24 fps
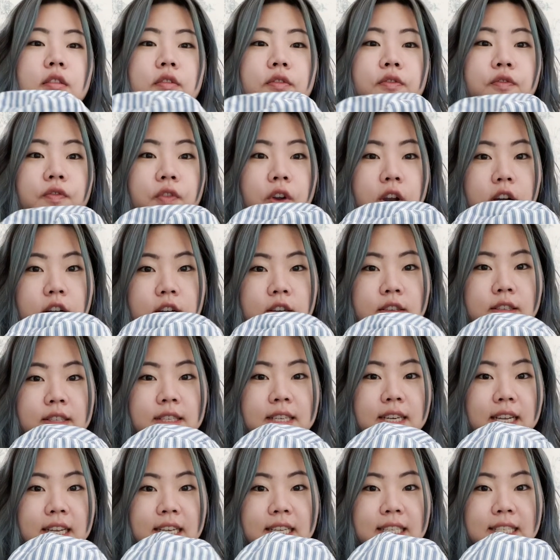First
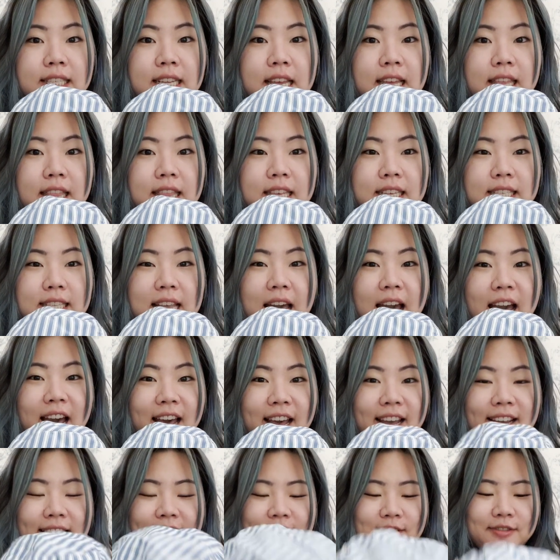is this
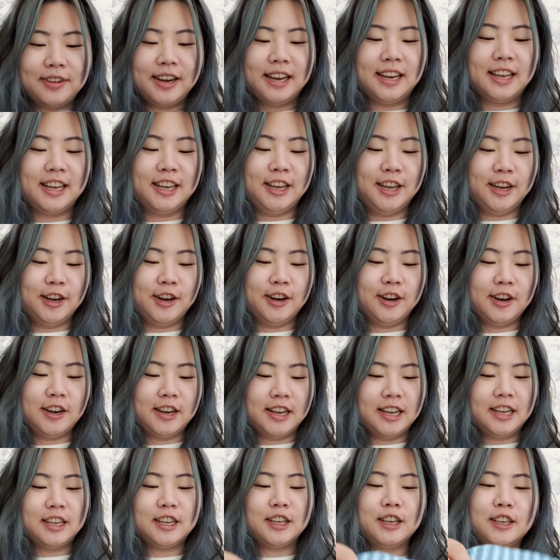hat right here.
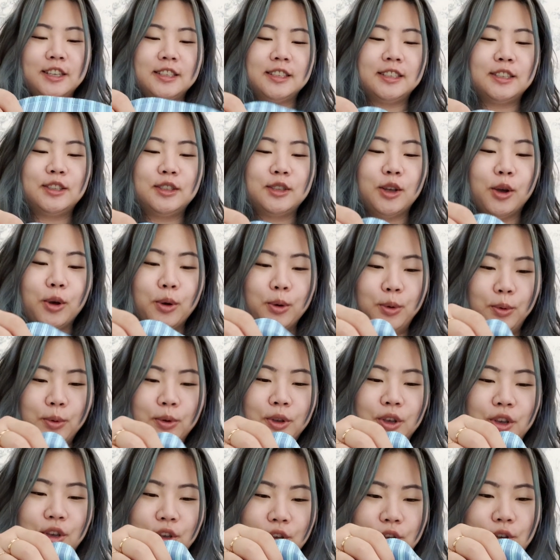It is so
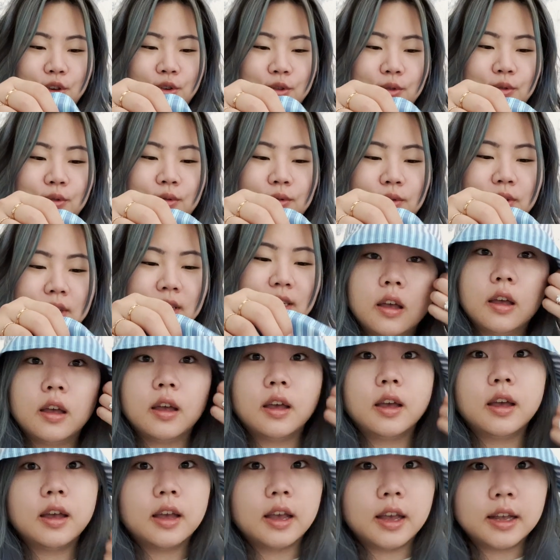cute.
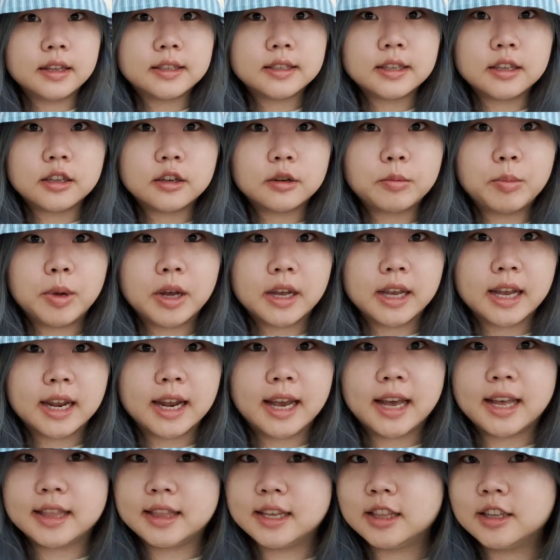It's a little bucket
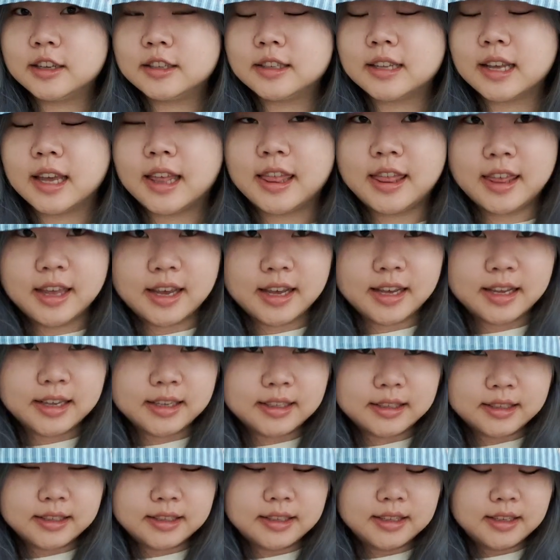hat that looks like
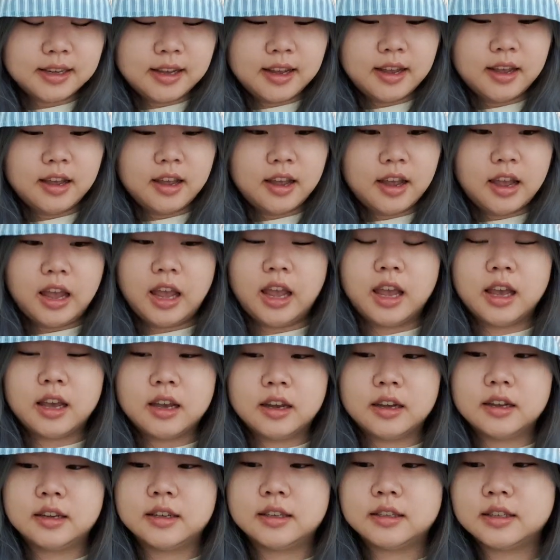this.
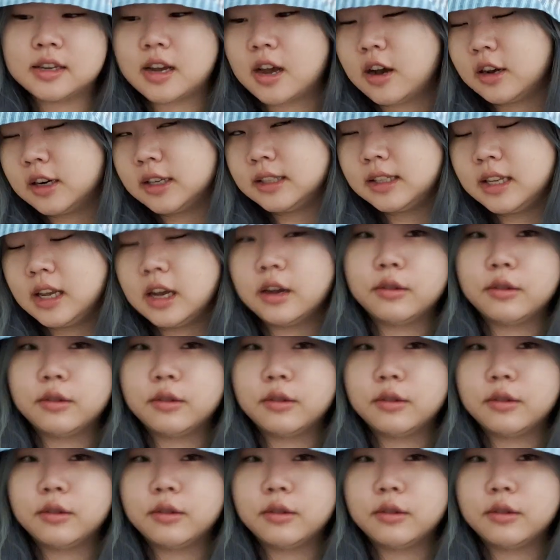And honestly, I